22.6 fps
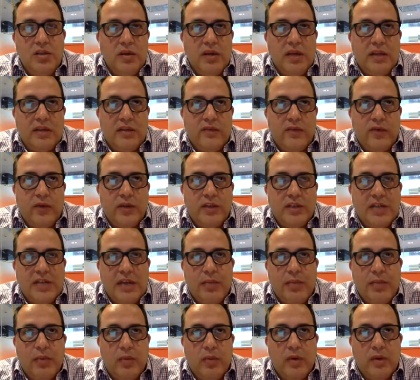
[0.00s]
Like, for
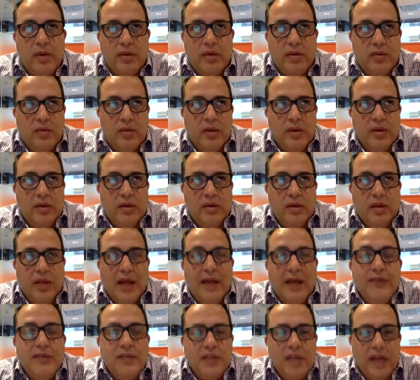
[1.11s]
example, with with life
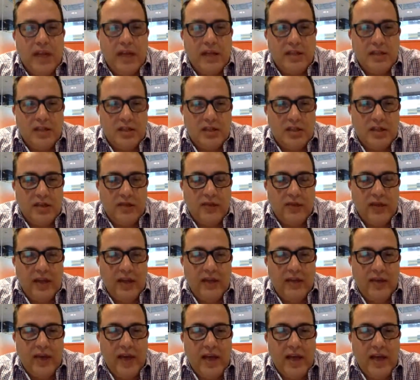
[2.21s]
sciences, if if
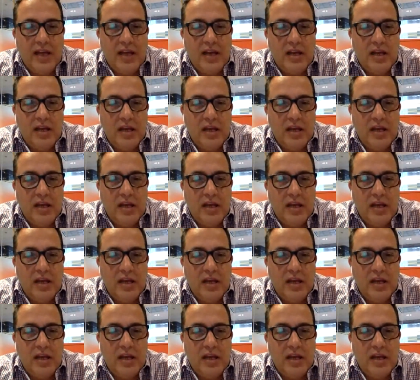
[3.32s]
I can